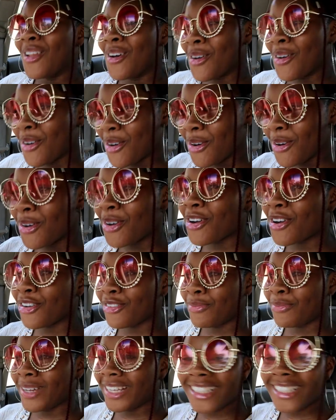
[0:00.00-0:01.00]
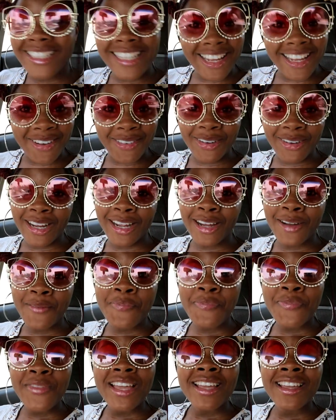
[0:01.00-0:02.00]
Local government area.
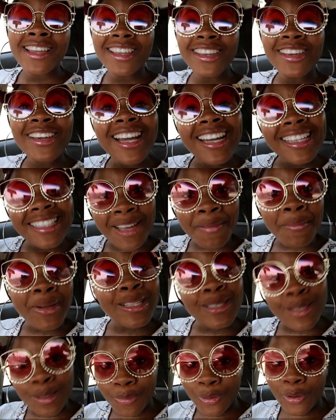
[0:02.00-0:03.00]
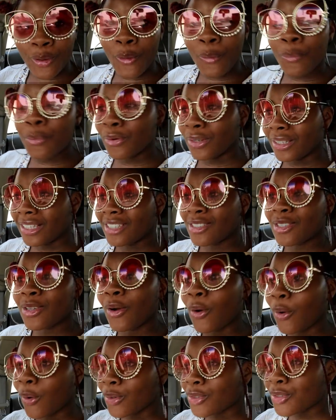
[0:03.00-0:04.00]
You guys are meant to be open. It's
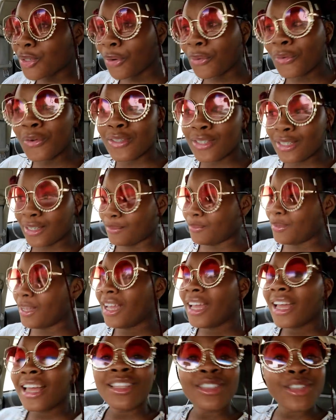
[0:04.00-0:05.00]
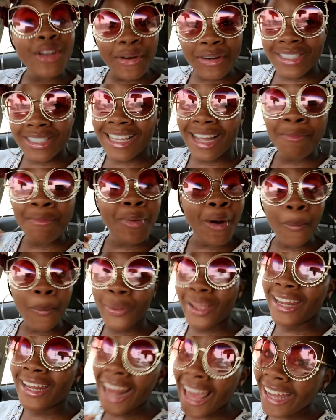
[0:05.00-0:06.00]
called tourism. Tourists can
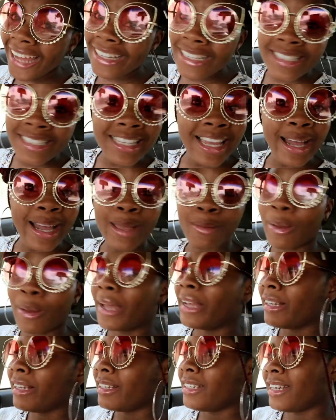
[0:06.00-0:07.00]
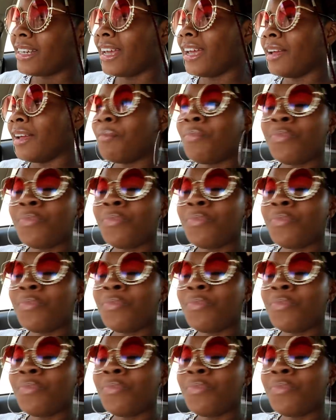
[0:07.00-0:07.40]
pop in anytime, any day.